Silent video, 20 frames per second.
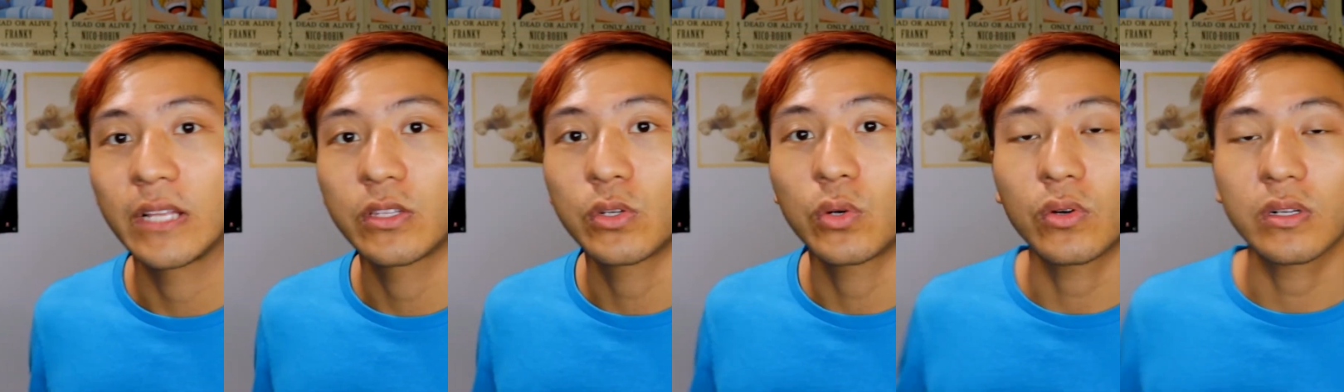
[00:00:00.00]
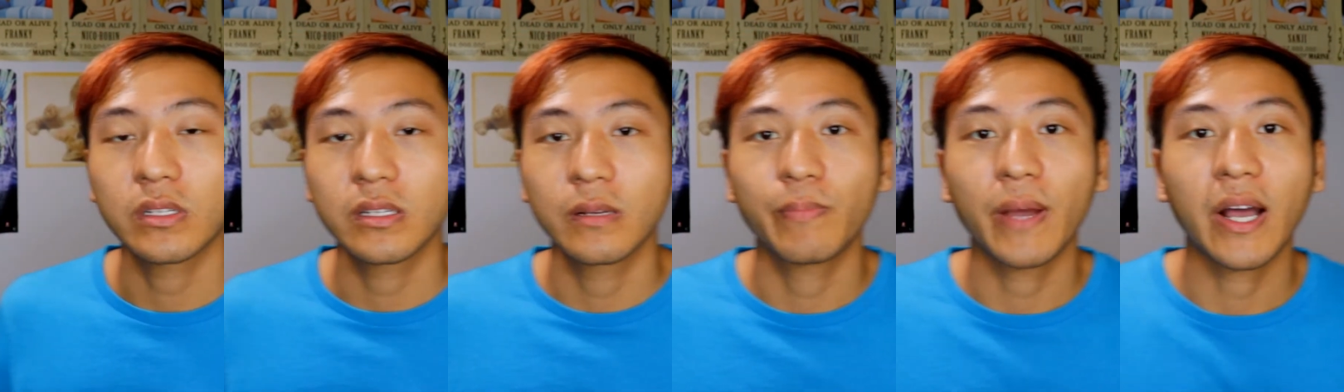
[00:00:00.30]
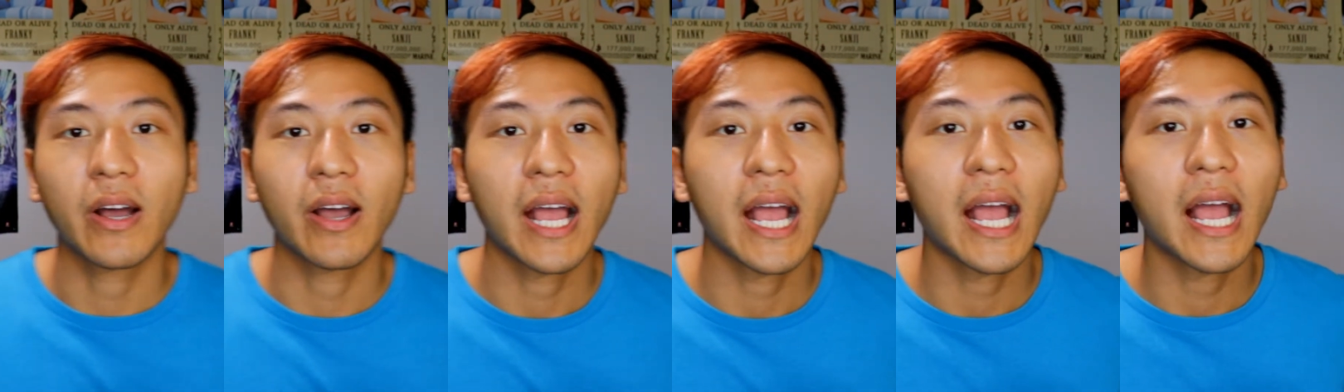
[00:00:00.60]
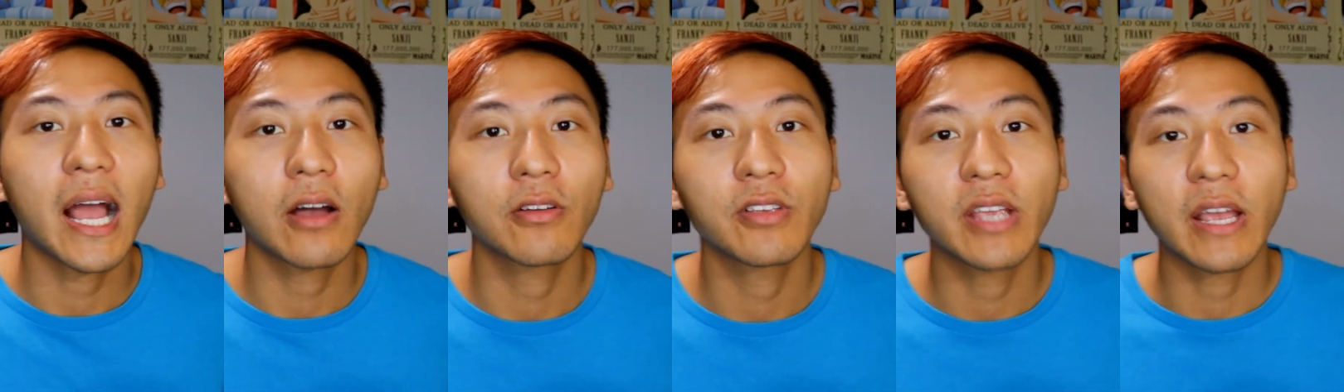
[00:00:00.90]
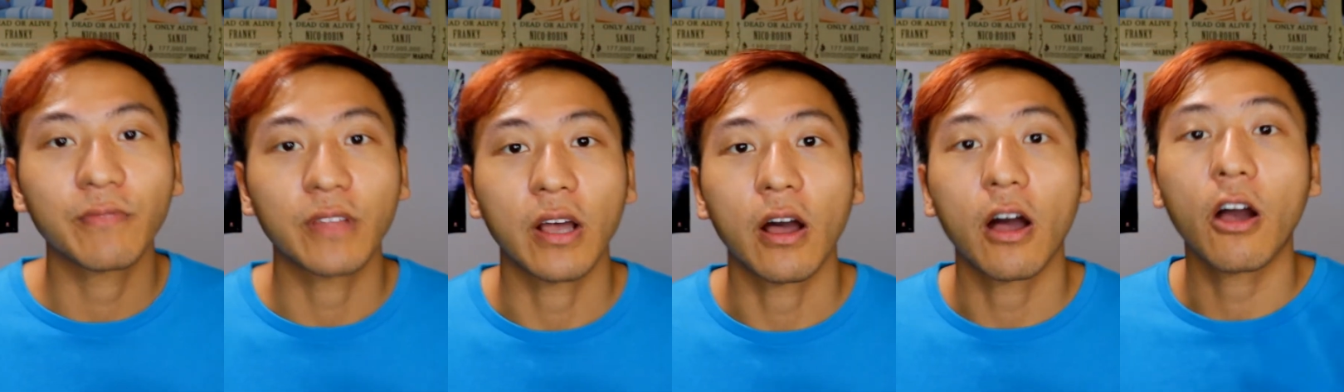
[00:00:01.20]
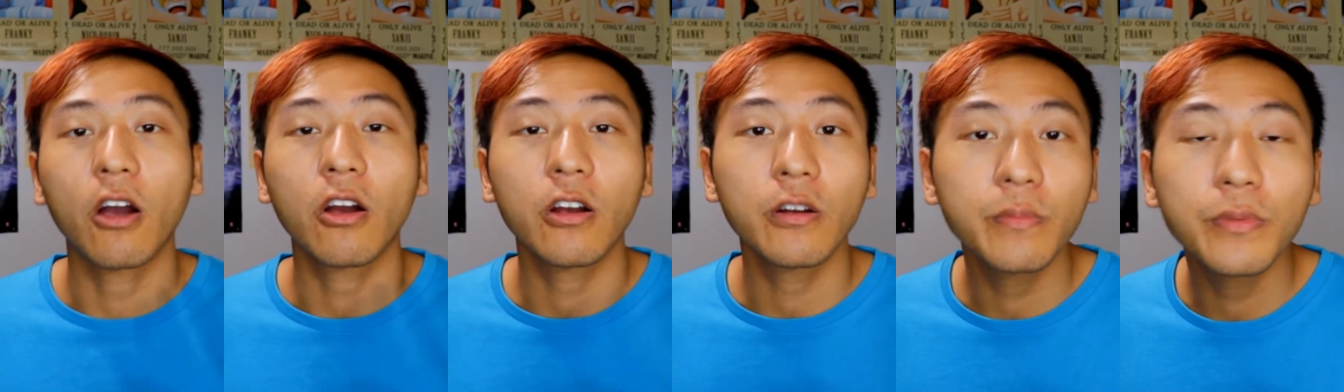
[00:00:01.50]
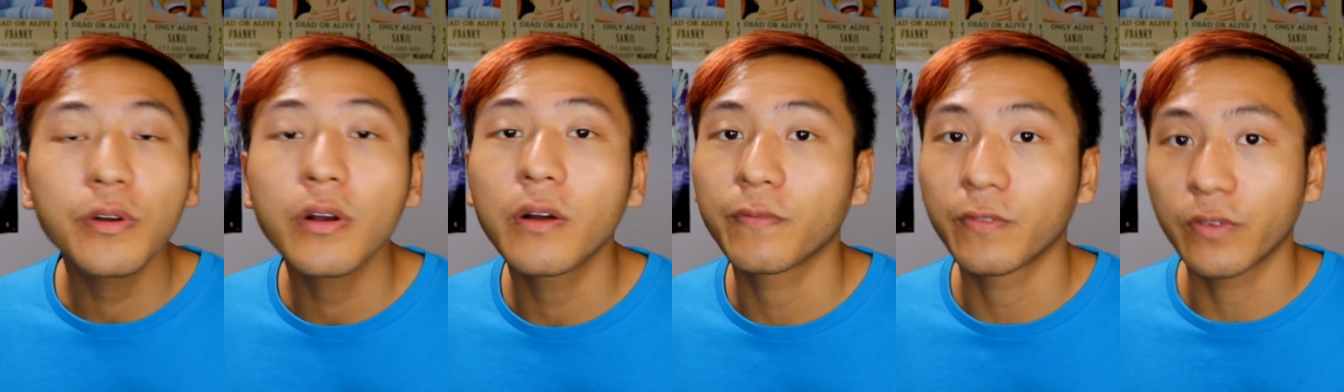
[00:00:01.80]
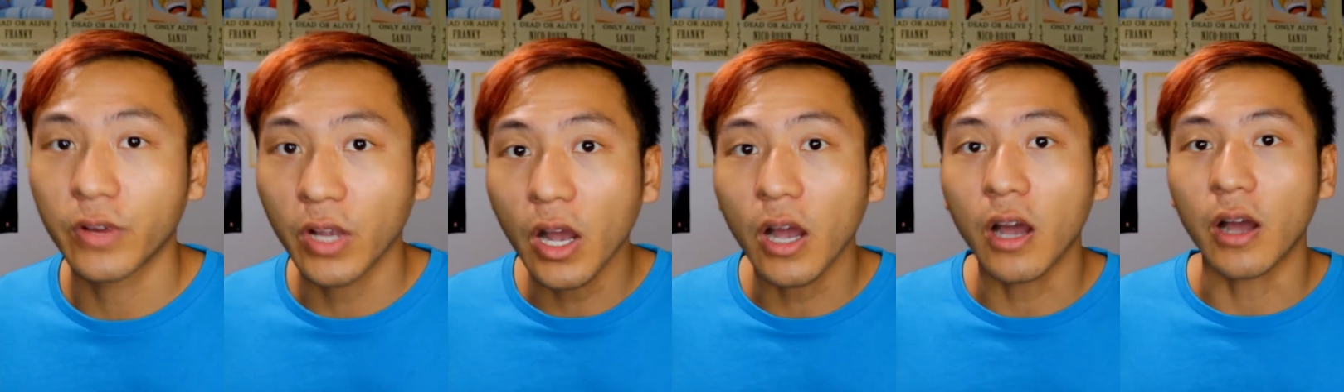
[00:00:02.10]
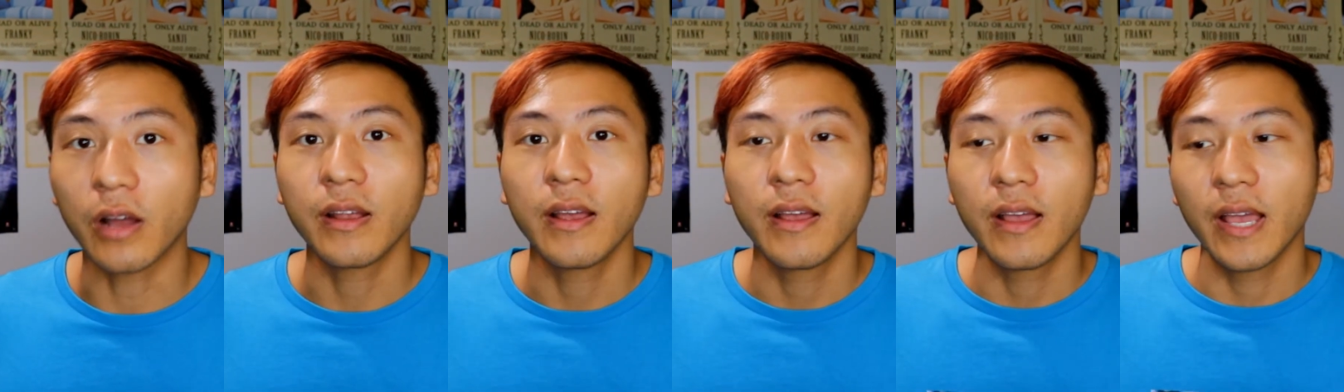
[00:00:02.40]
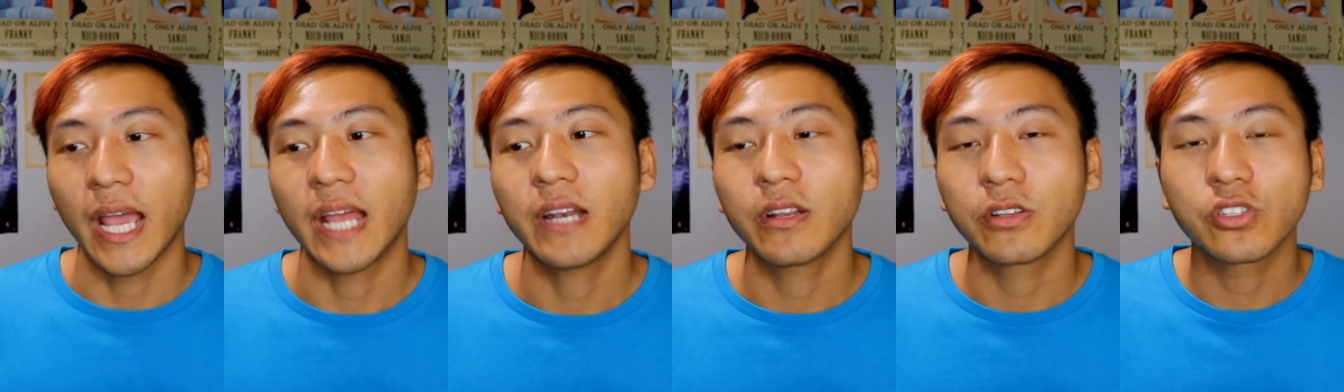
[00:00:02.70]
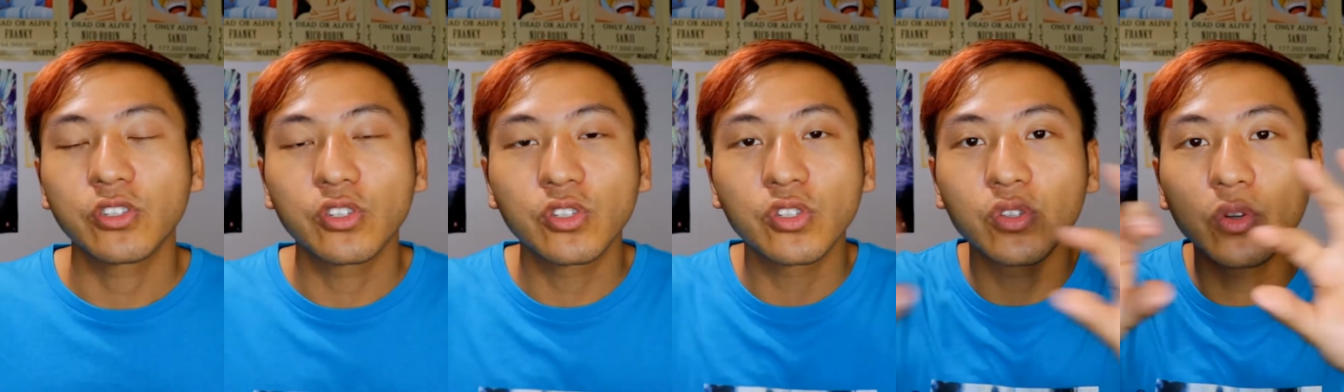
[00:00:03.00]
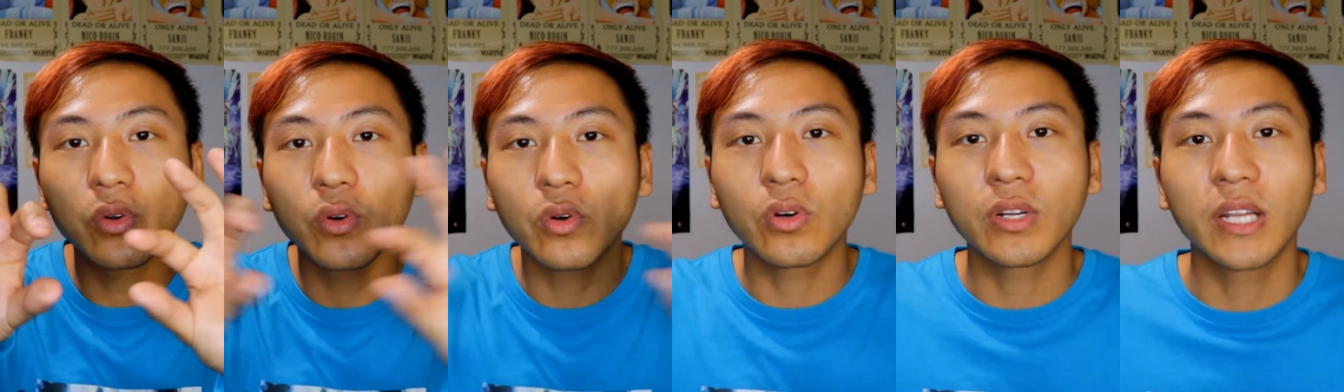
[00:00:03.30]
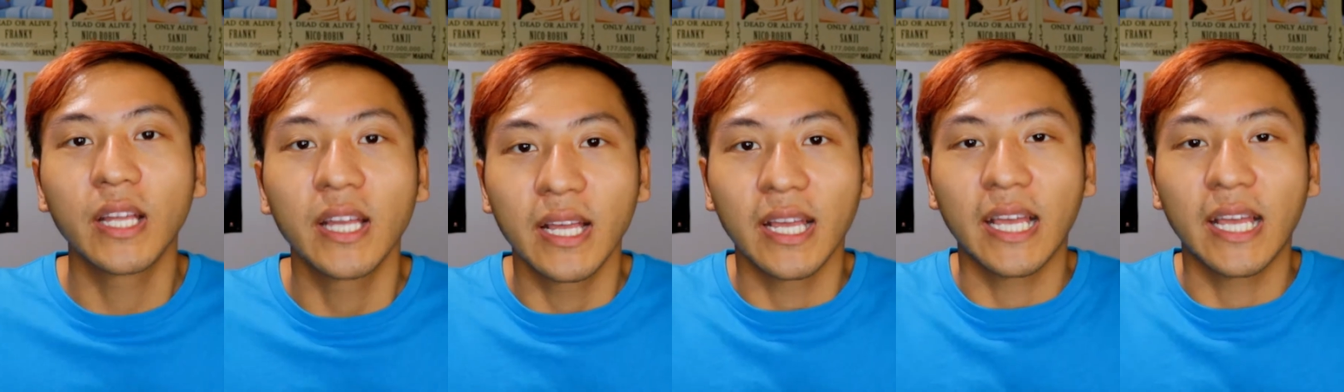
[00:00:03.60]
it talks about how you have the armor of God and the sword